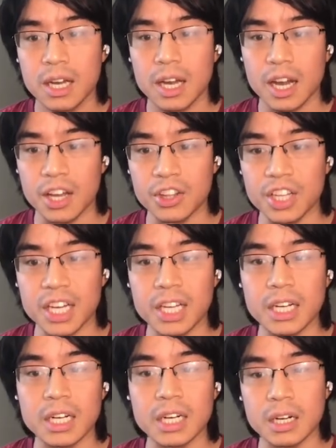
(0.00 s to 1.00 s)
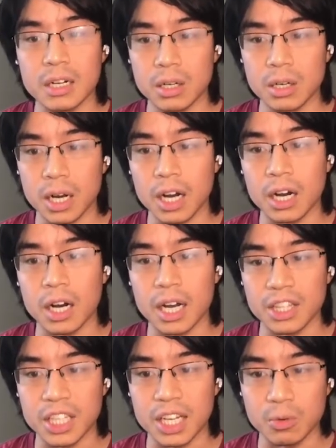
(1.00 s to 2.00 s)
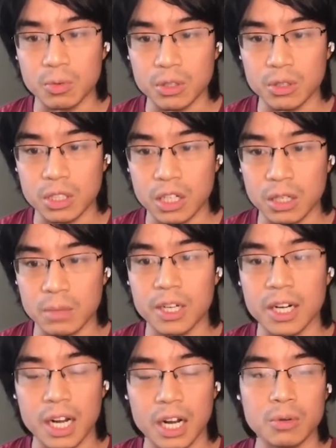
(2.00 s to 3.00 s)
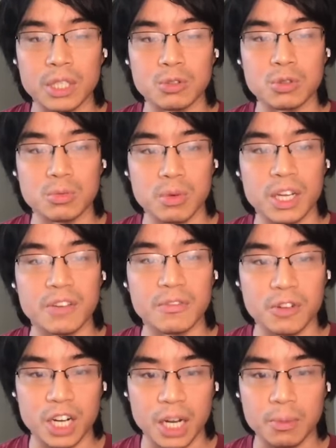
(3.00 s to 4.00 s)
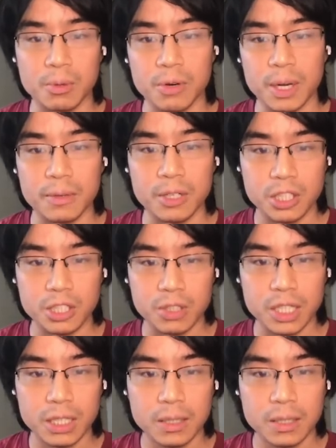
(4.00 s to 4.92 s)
And then at the end, we'll talk about how we use Ray for hyperparameter tuning.